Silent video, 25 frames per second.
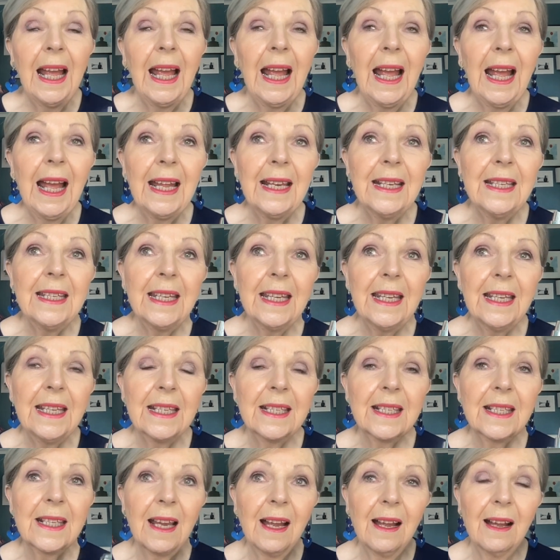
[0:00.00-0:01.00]
And
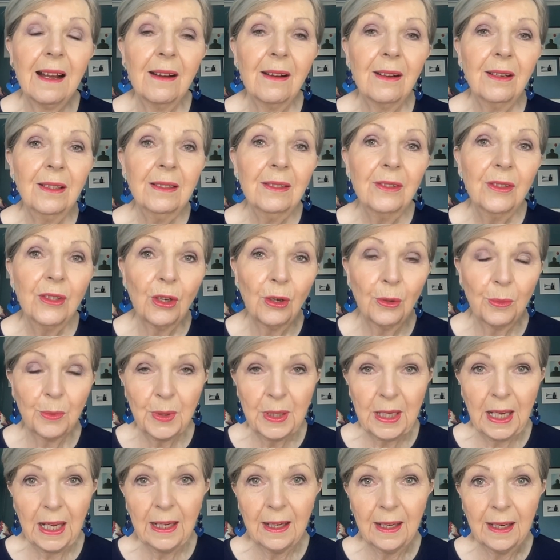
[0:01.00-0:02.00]
it's our top
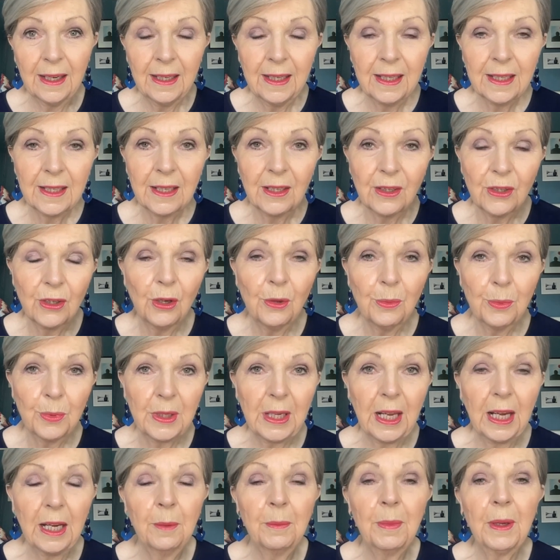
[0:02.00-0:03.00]
seller. And it's a top
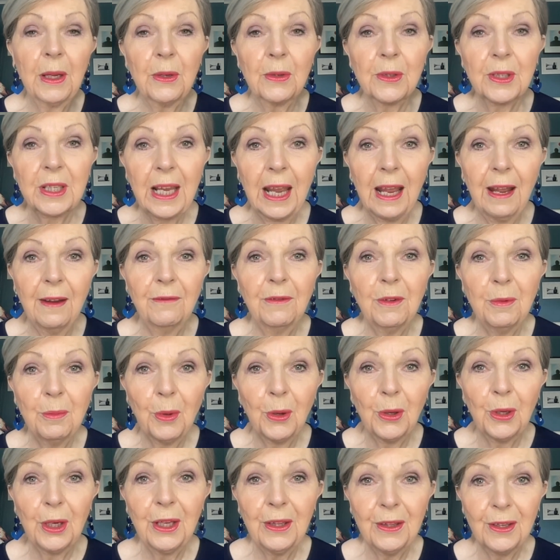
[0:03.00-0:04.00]
seller because
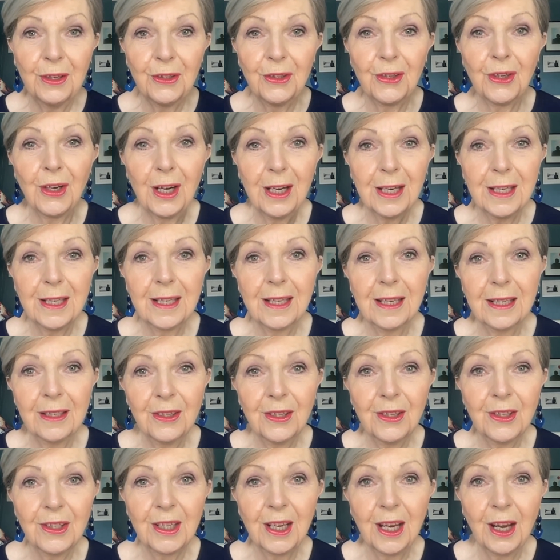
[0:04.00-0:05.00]
everybody that tries it
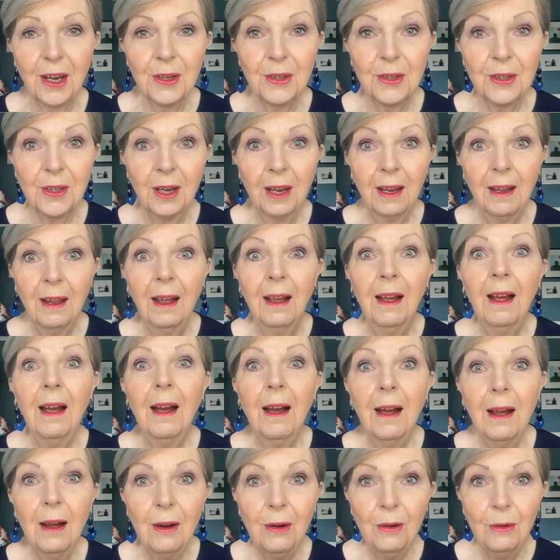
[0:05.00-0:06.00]
just goes,
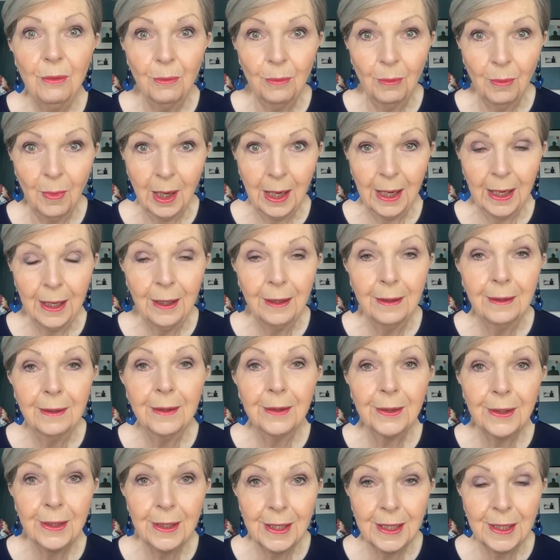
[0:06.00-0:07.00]
oh my
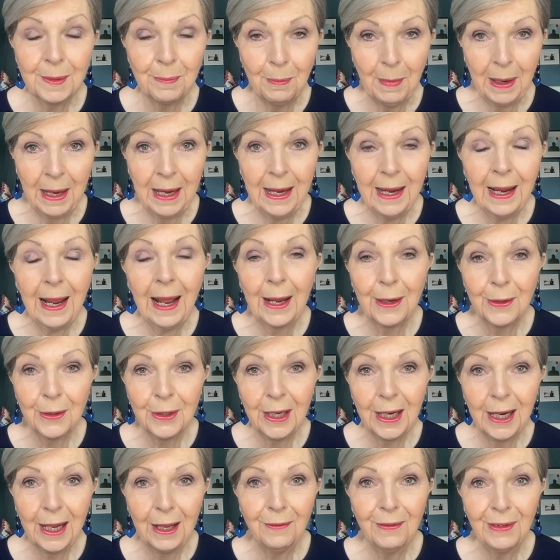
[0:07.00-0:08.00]
goodness me, how did
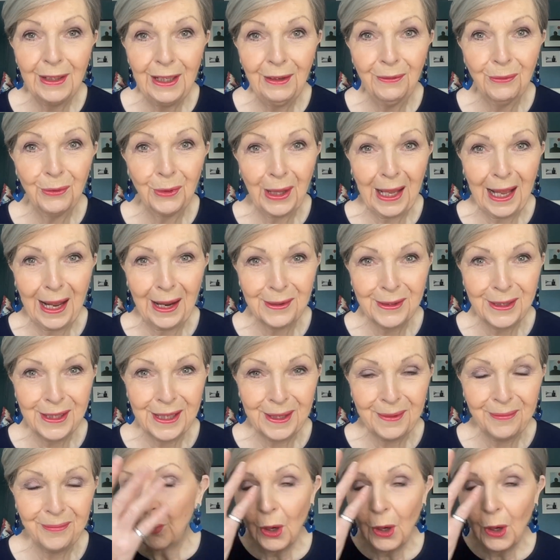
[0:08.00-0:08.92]
I ever live without it?